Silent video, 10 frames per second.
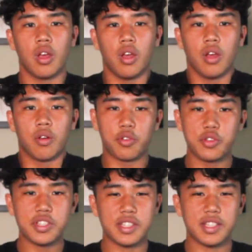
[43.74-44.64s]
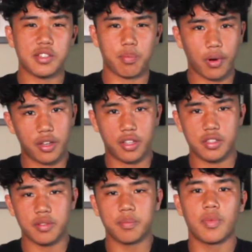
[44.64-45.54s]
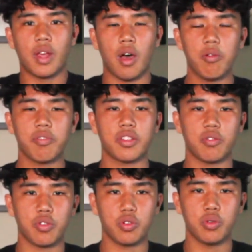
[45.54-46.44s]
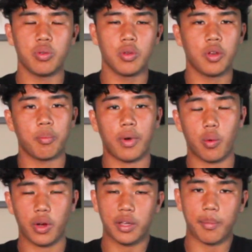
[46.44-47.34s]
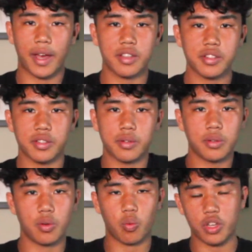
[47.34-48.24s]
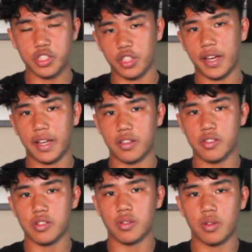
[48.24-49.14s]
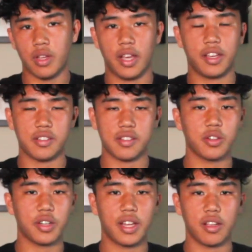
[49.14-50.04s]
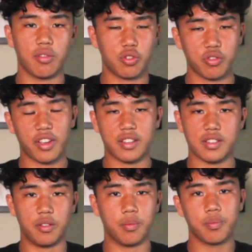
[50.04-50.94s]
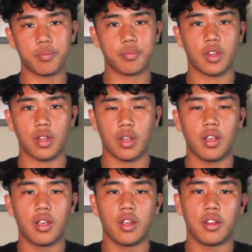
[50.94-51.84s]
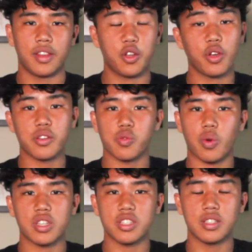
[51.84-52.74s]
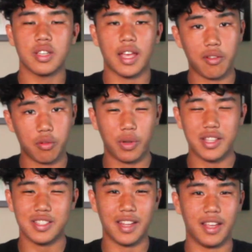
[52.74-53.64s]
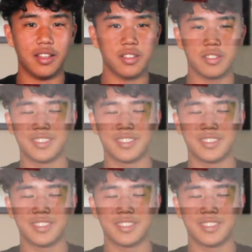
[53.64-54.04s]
Flu season is upon us. Help fight the flu by wearing a mask, washing your hands, and consider getting a flu vaccine. Thank you guys for watching. Have a blessed day.